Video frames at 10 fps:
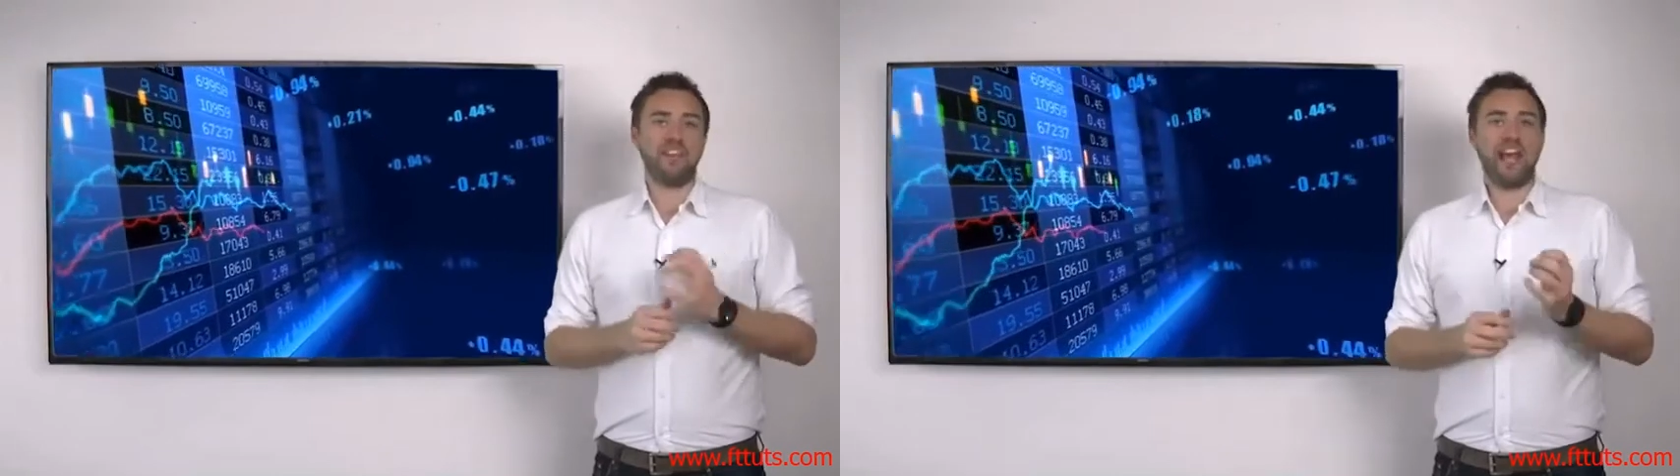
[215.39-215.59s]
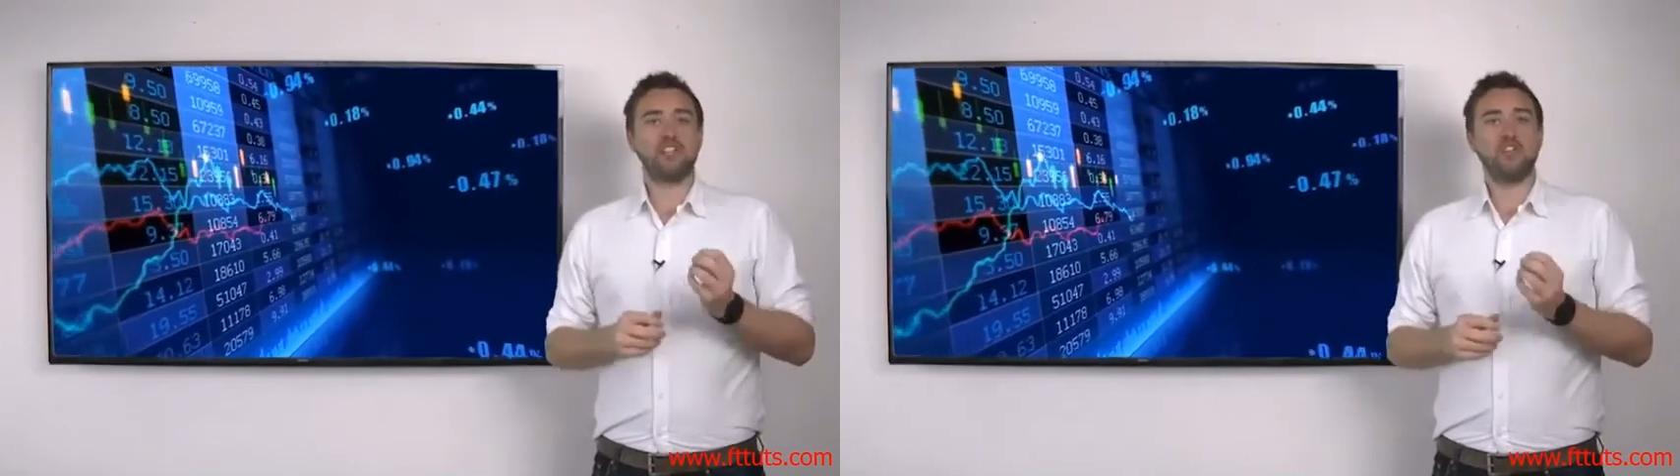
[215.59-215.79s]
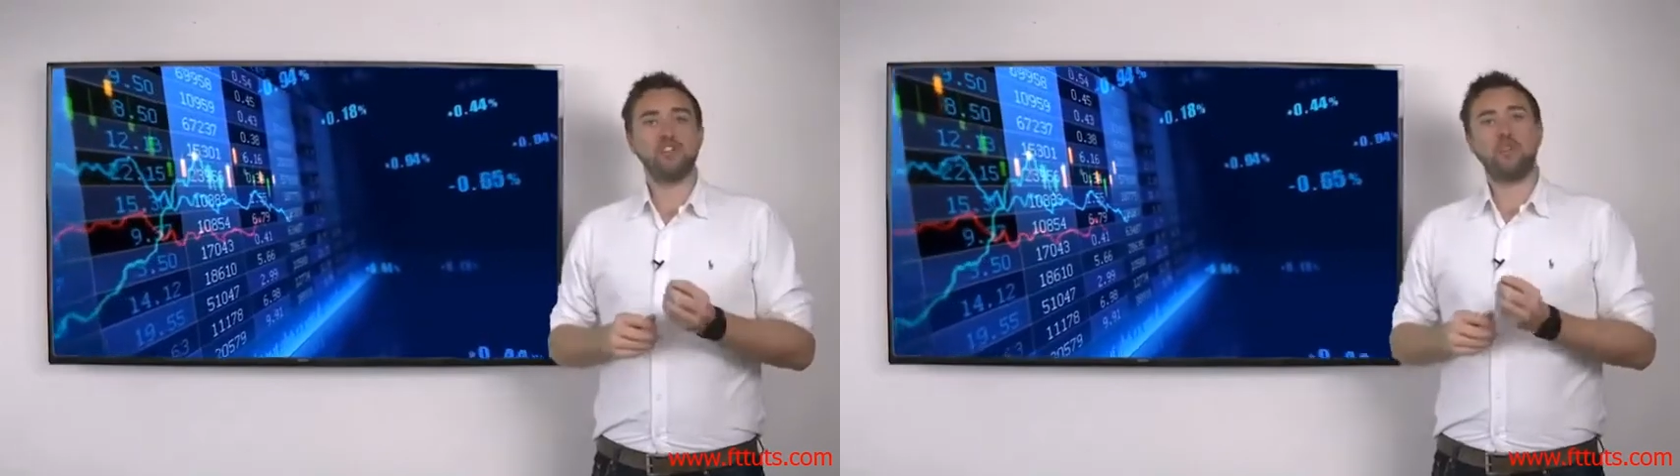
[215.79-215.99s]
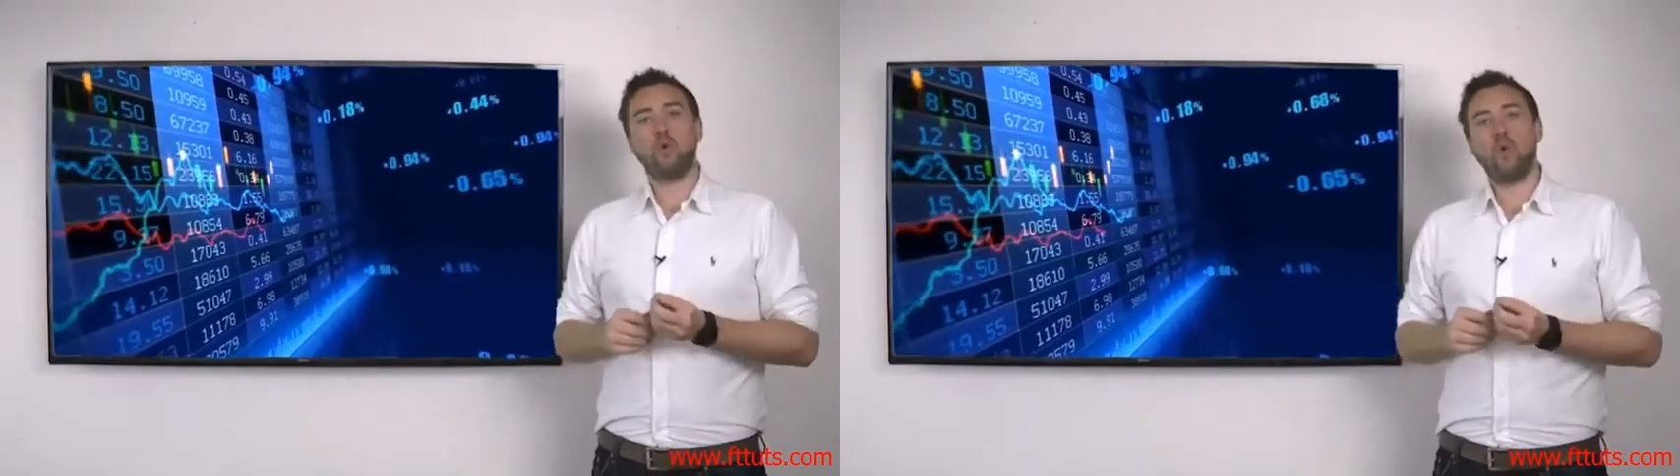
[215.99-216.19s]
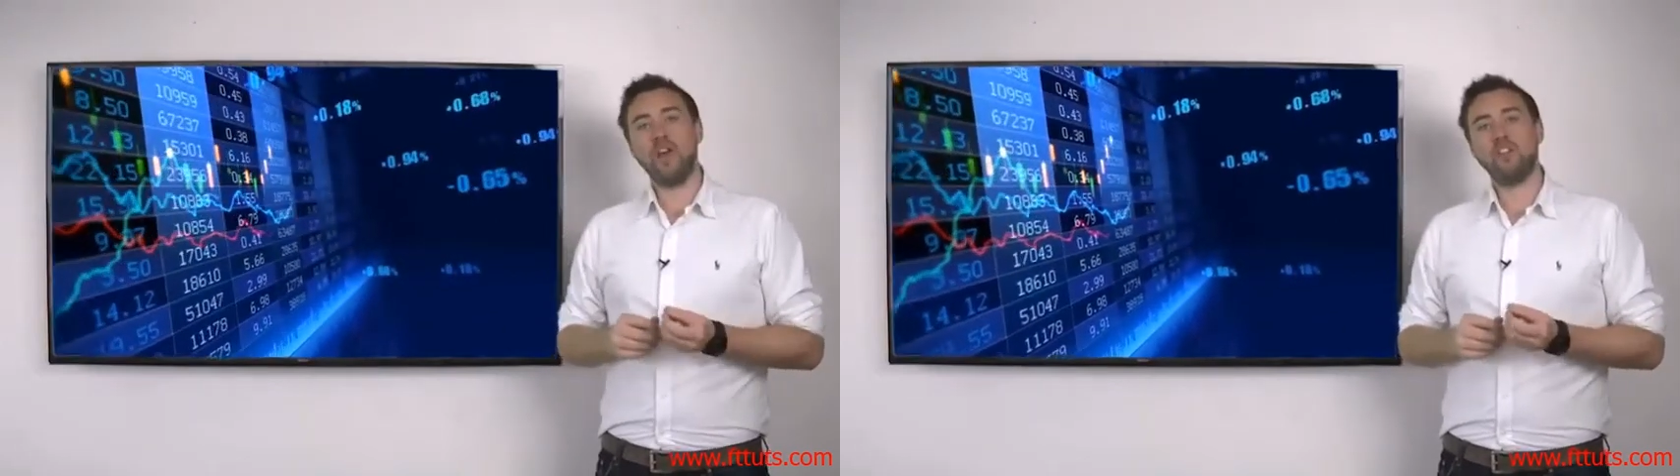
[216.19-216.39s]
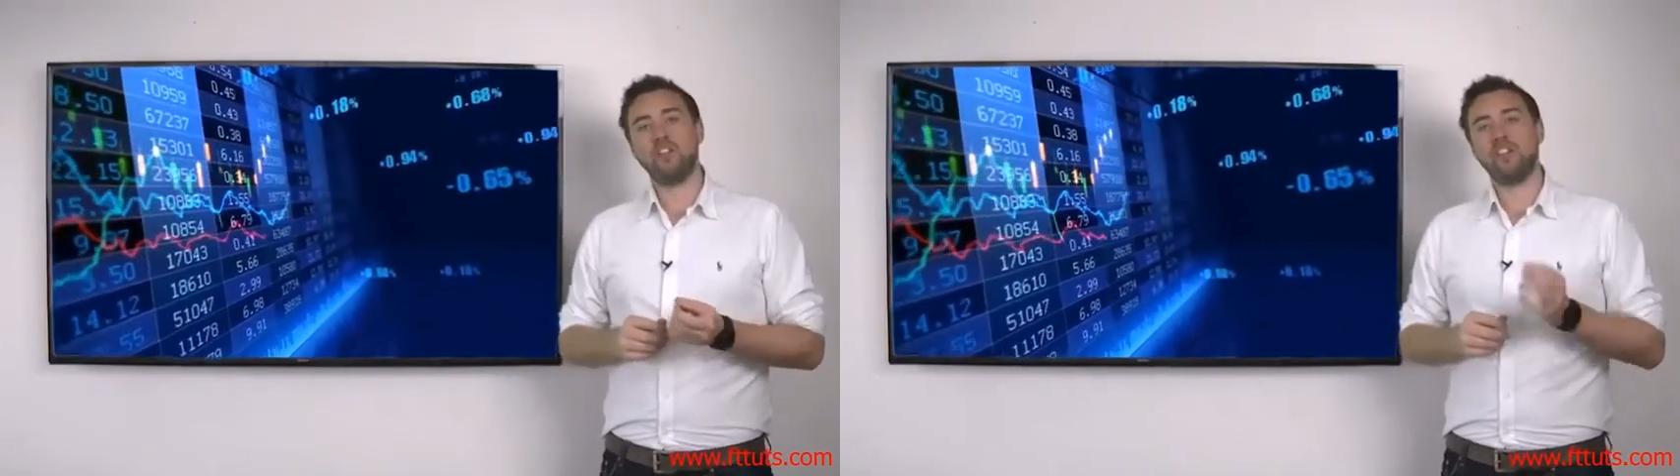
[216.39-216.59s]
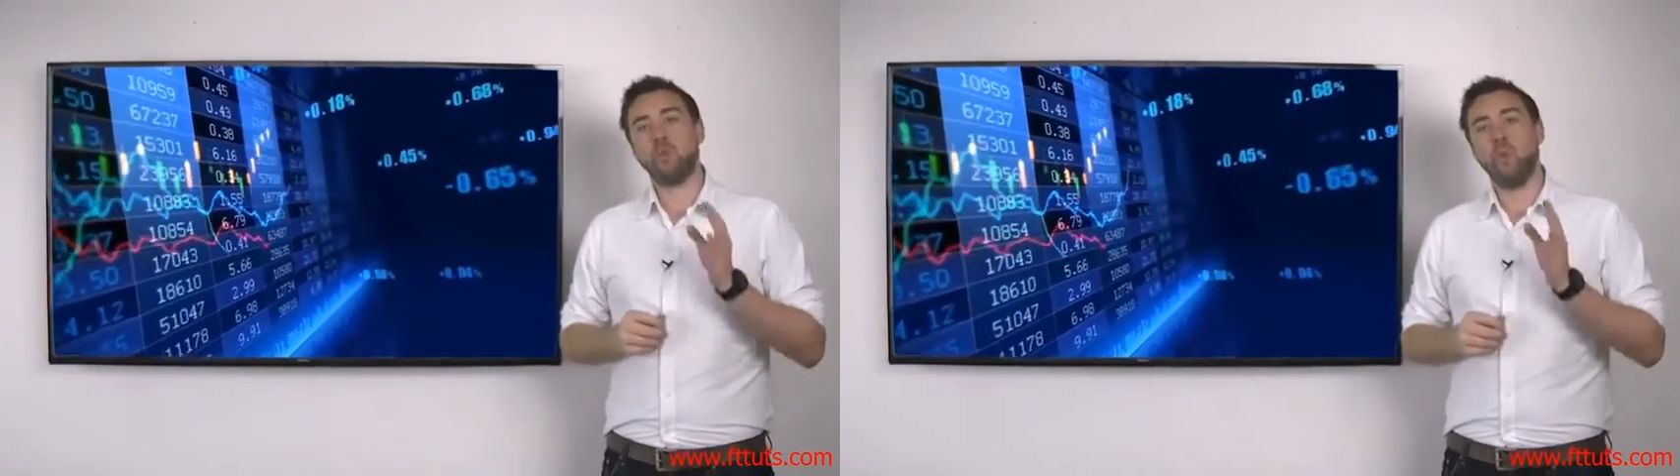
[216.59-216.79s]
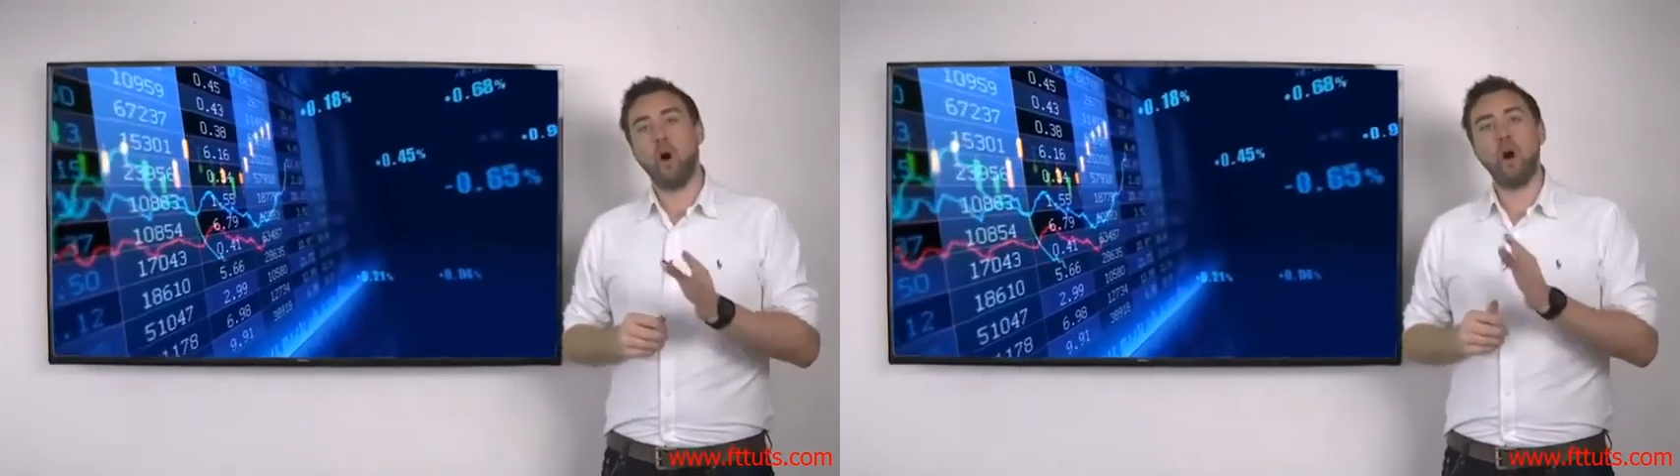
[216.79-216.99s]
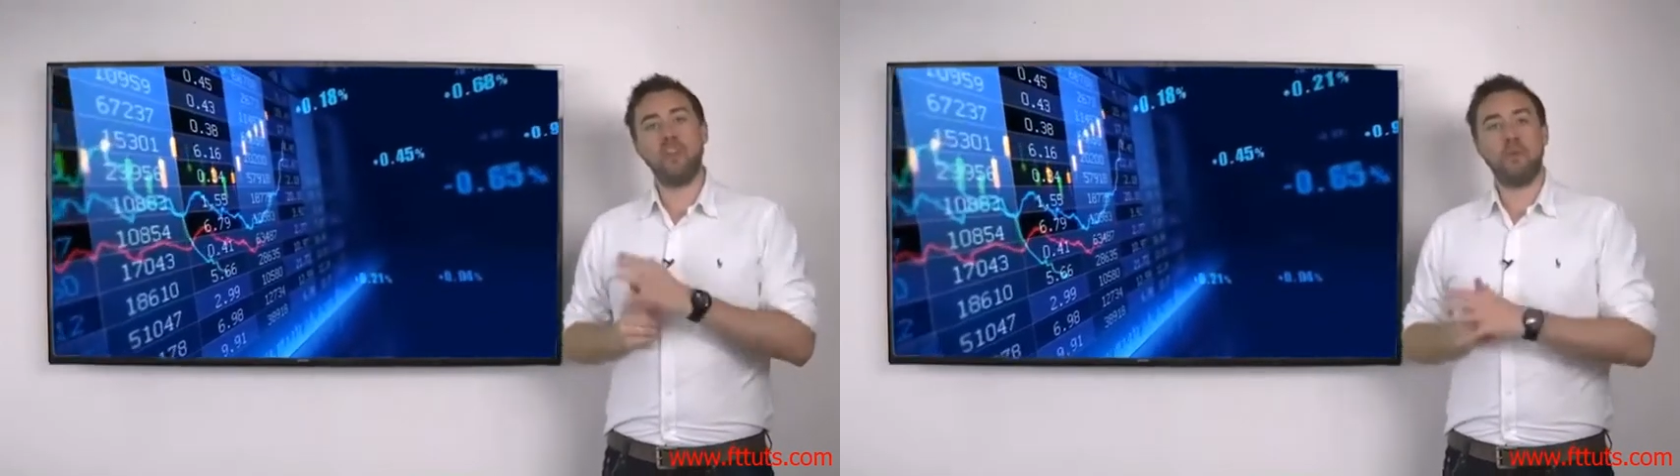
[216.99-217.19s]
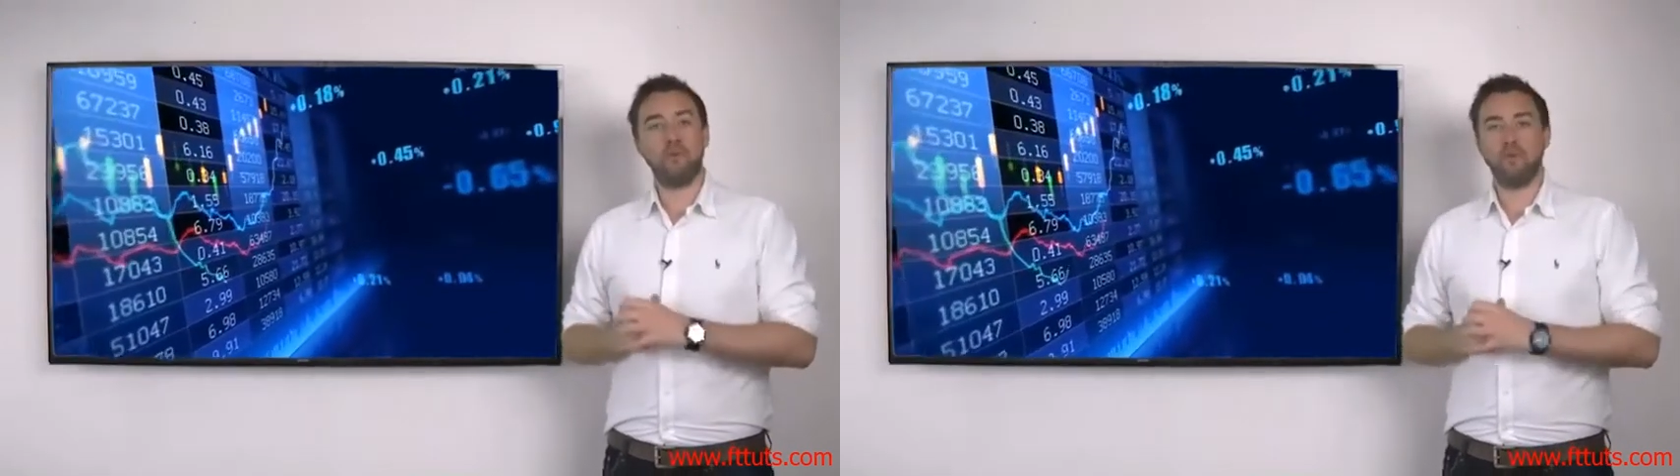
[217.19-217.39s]
the next logical question is why
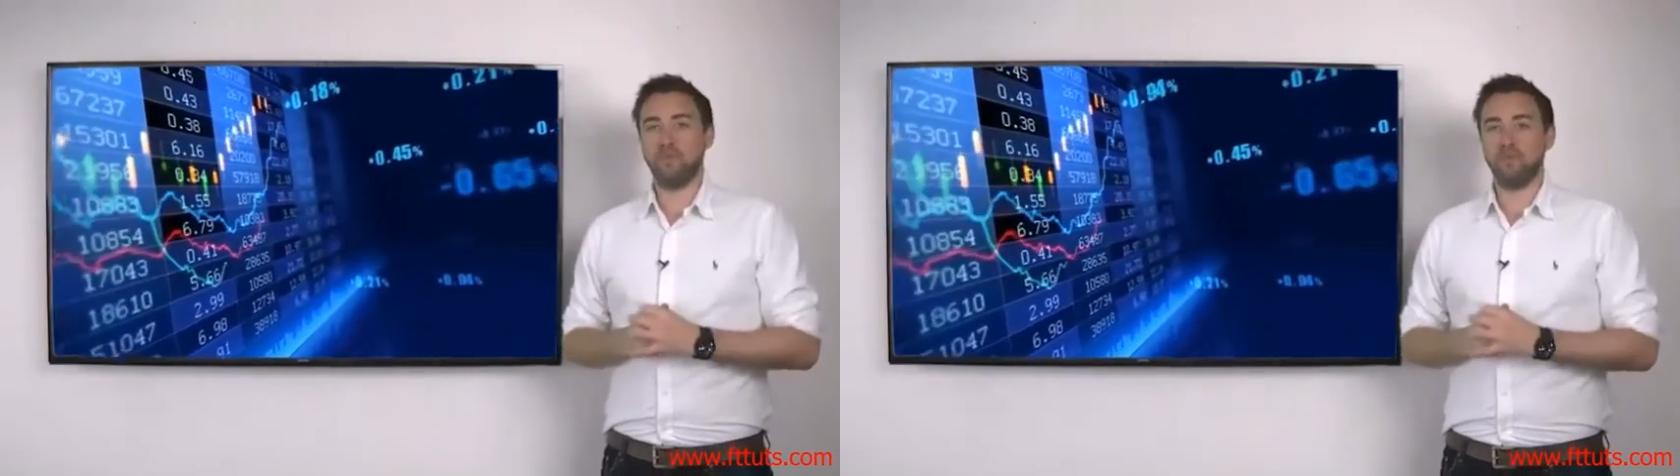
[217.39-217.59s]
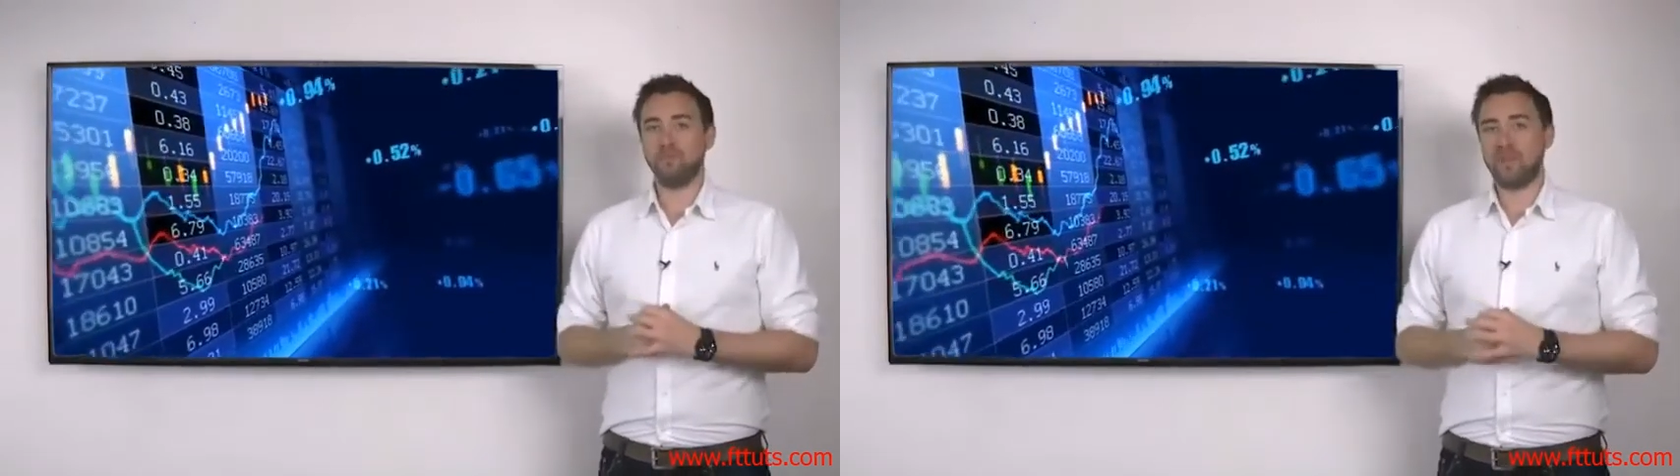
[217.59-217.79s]
they move.